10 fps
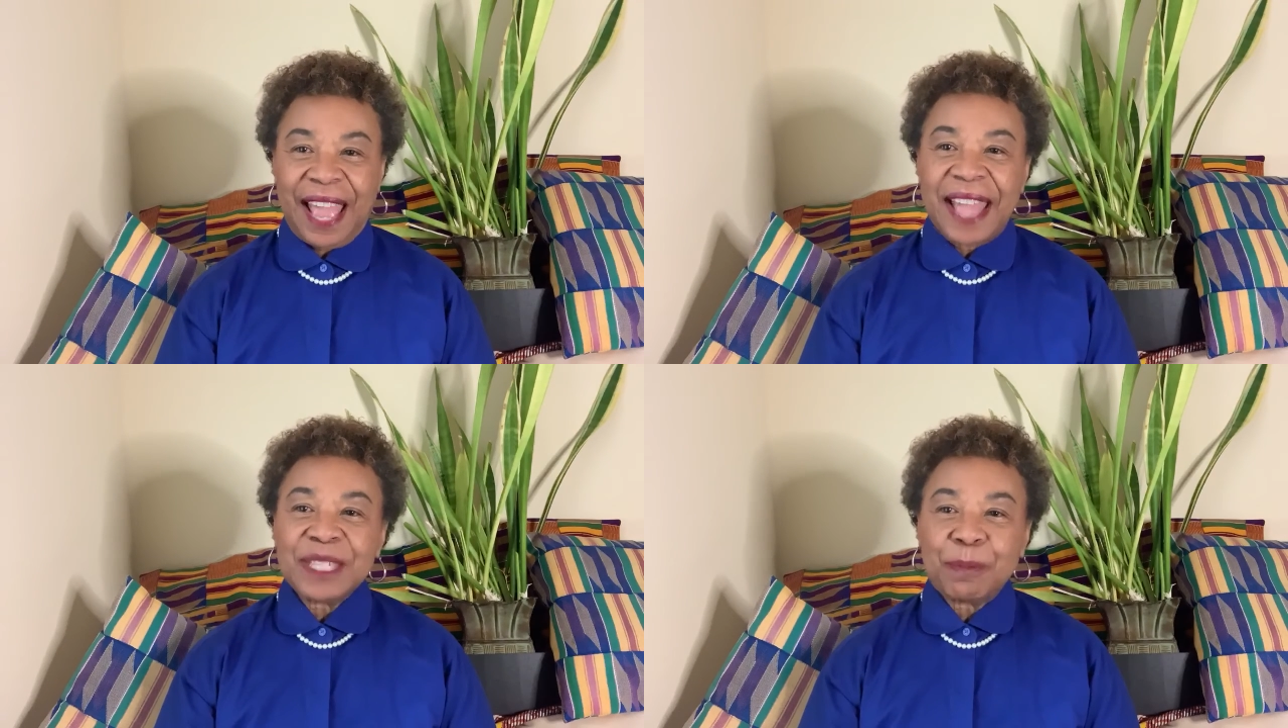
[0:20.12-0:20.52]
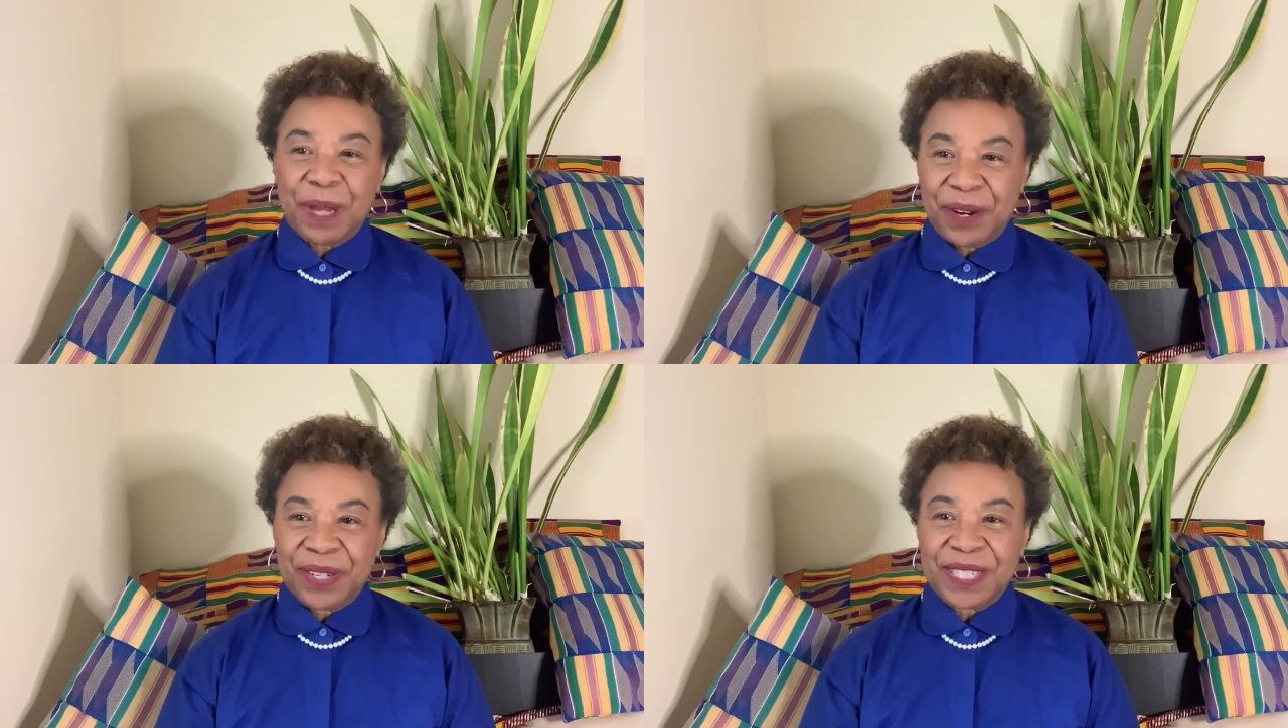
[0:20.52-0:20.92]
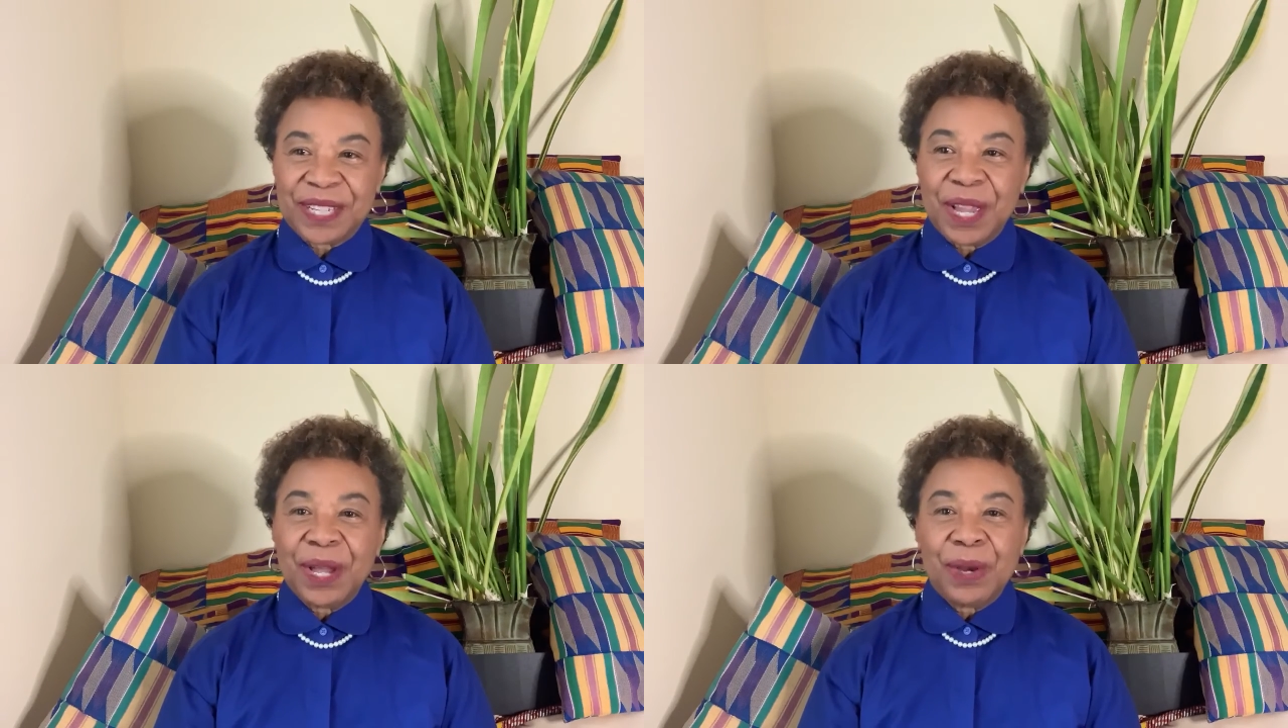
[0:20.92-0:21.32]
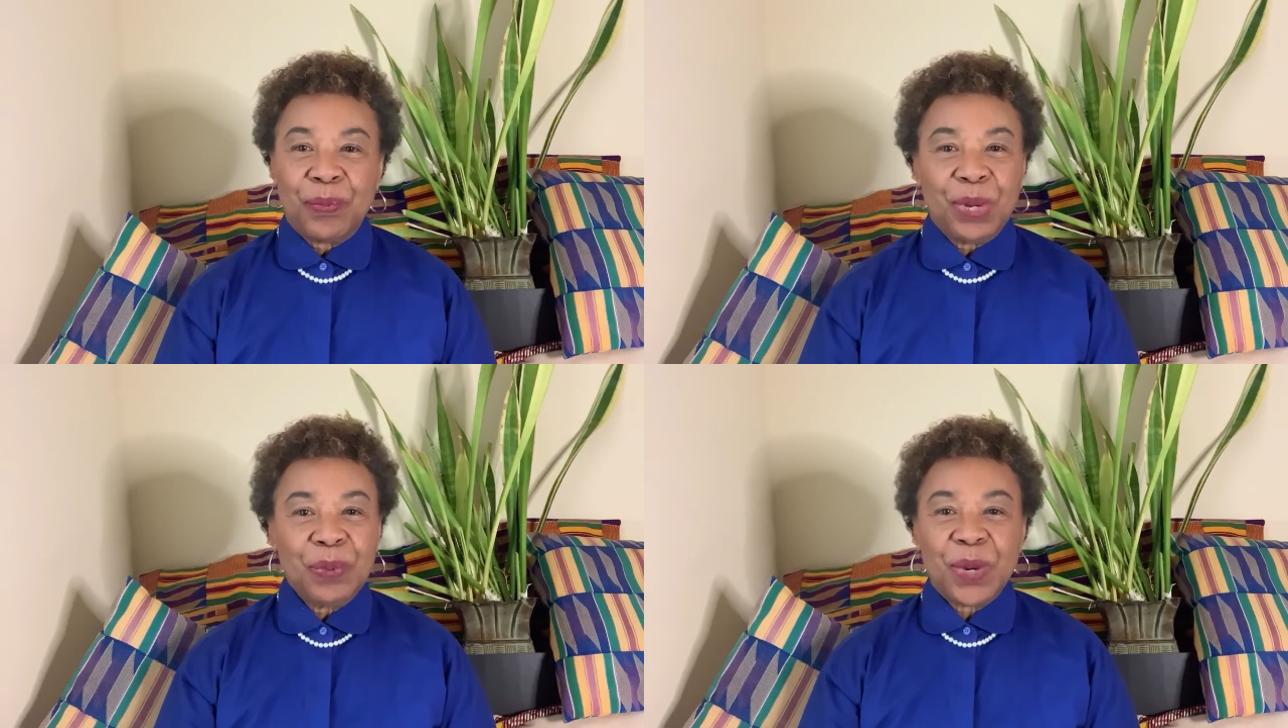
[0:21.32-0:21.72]
As parents,
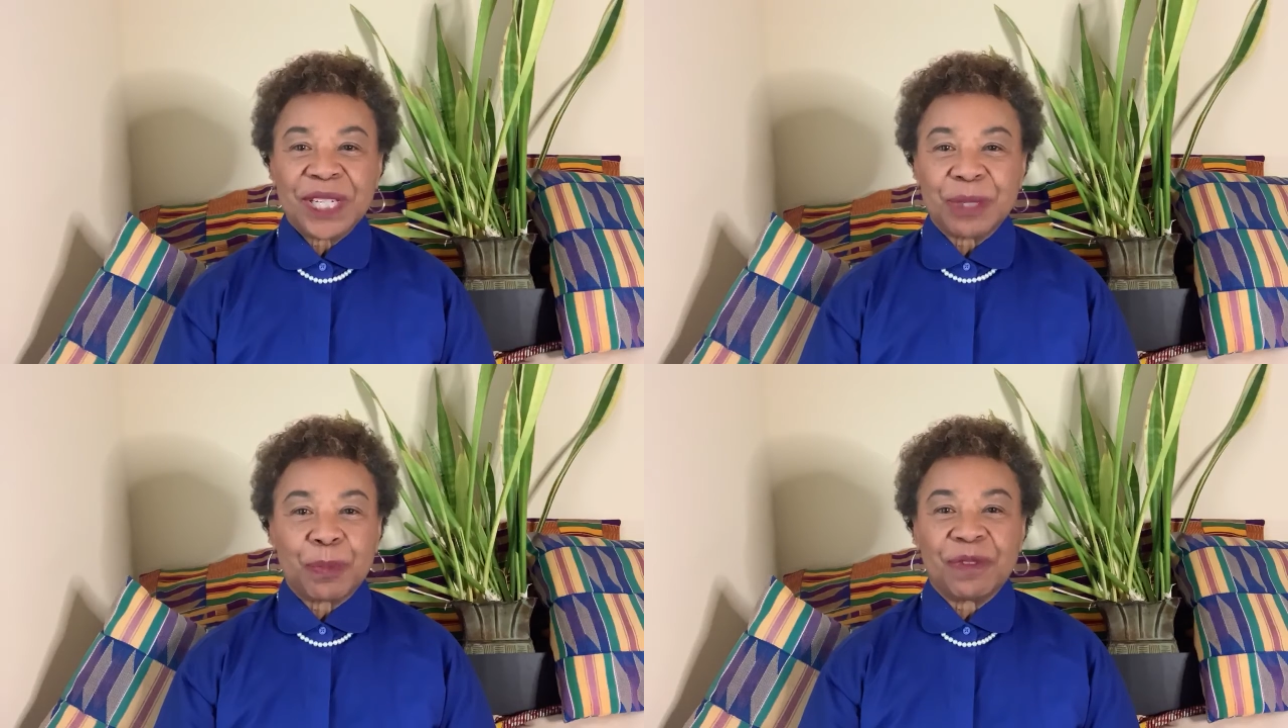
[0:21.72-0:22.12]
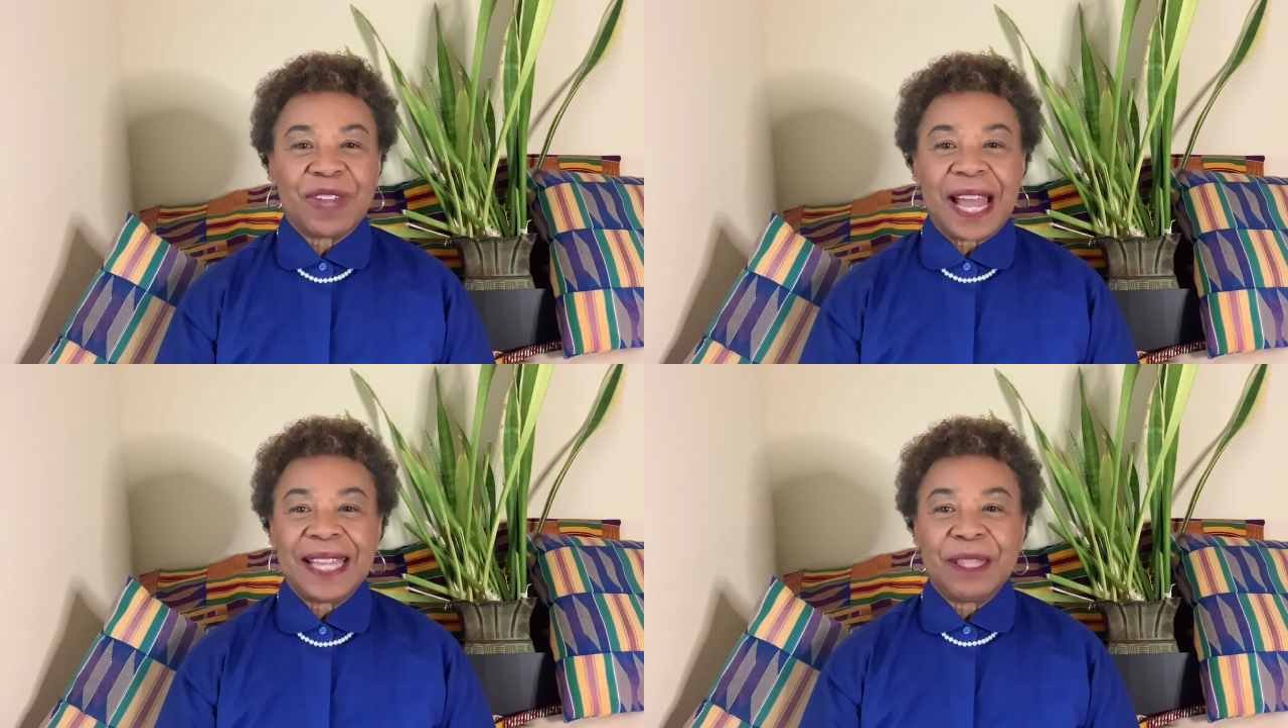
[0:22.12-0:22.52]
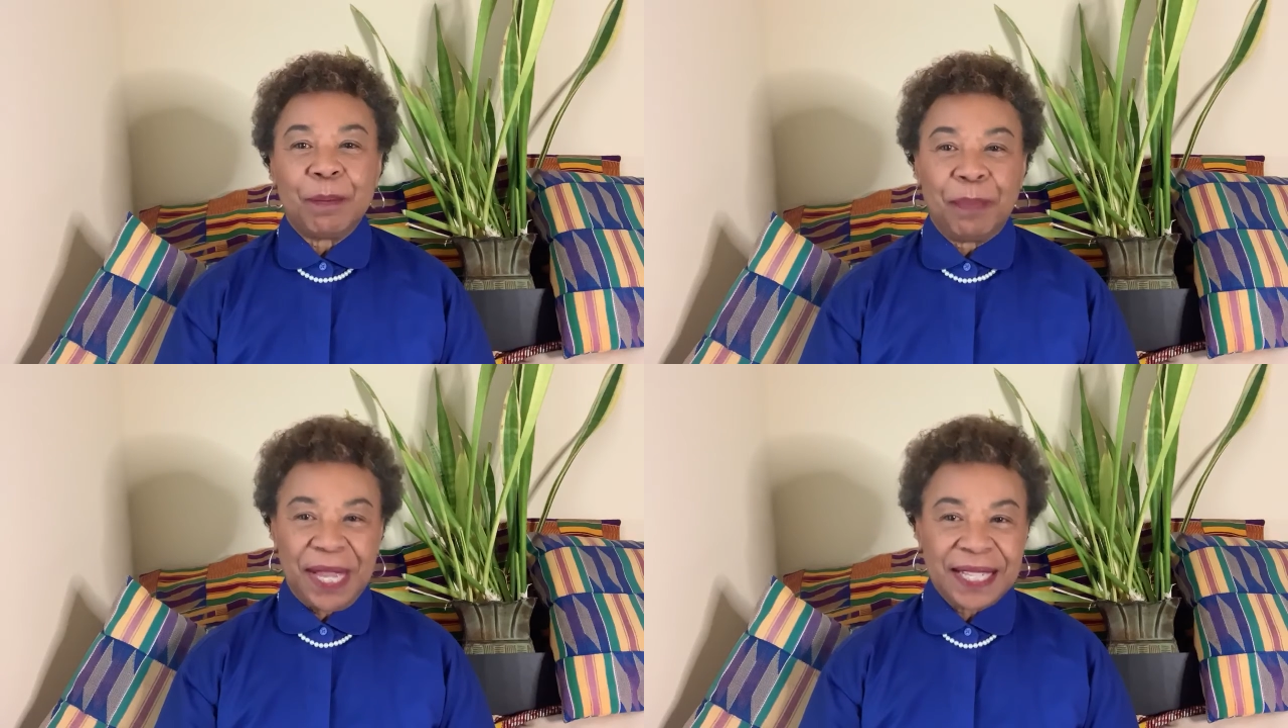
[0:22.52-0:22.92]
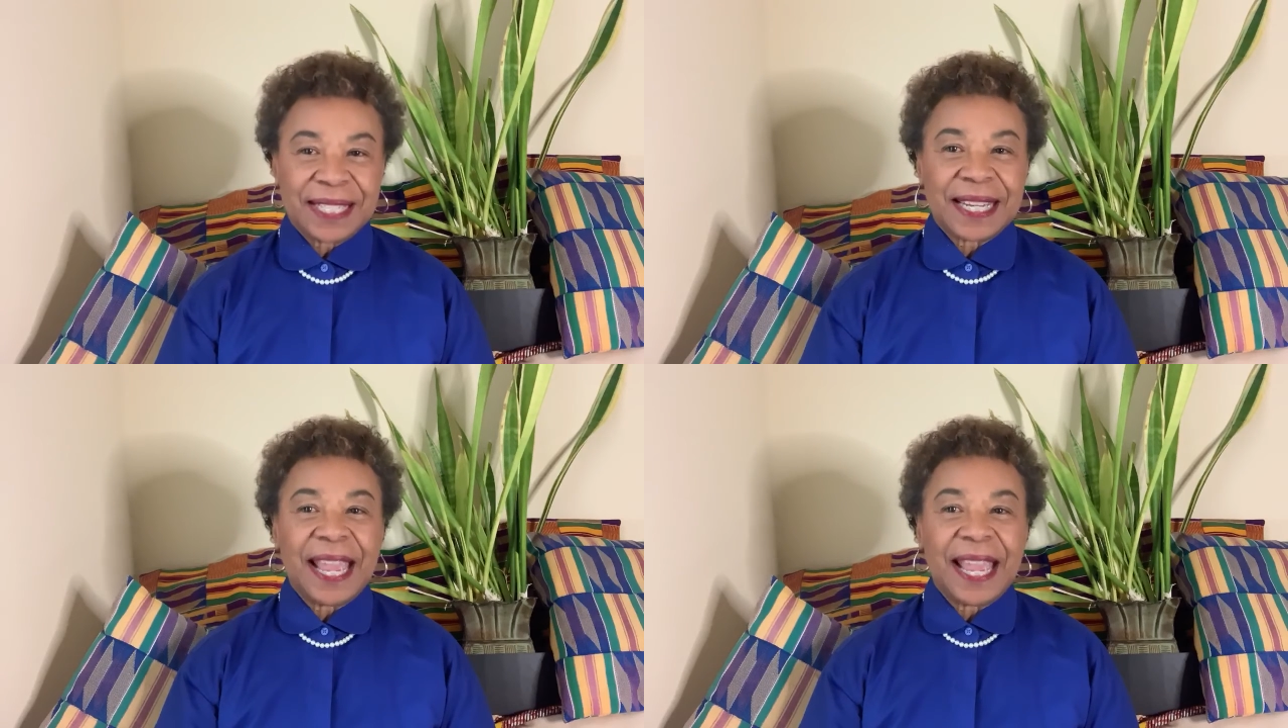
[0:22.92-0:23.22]
we want to provide the best